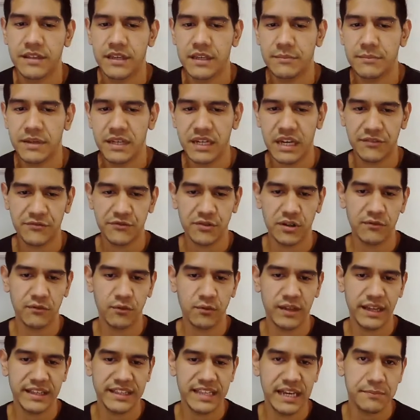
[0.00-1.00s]
They may have
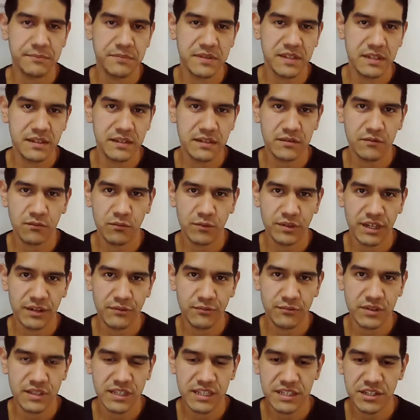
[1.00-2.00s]
trouble adapting when
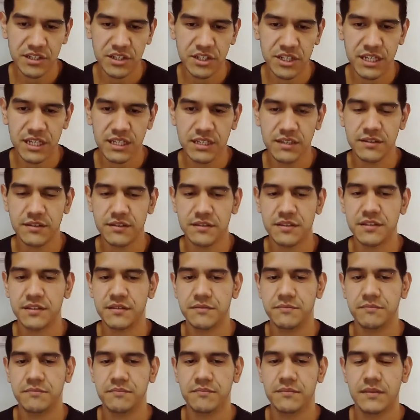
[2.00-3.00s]
a routine
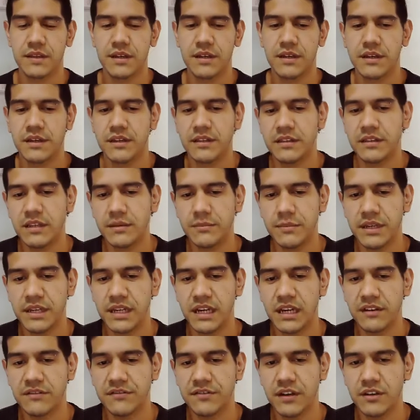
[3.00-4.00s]
changes. They may
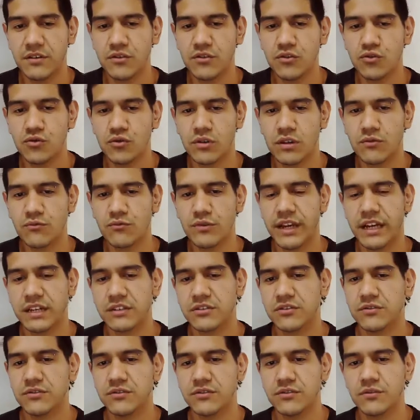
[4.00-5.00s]
have unusual
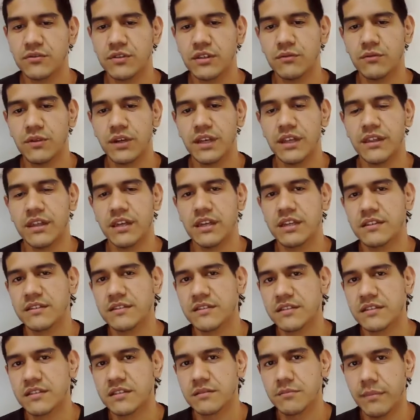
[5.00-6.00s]
reactions to the way
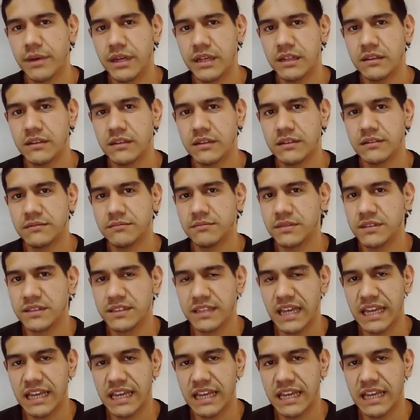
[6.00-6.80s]
things smell,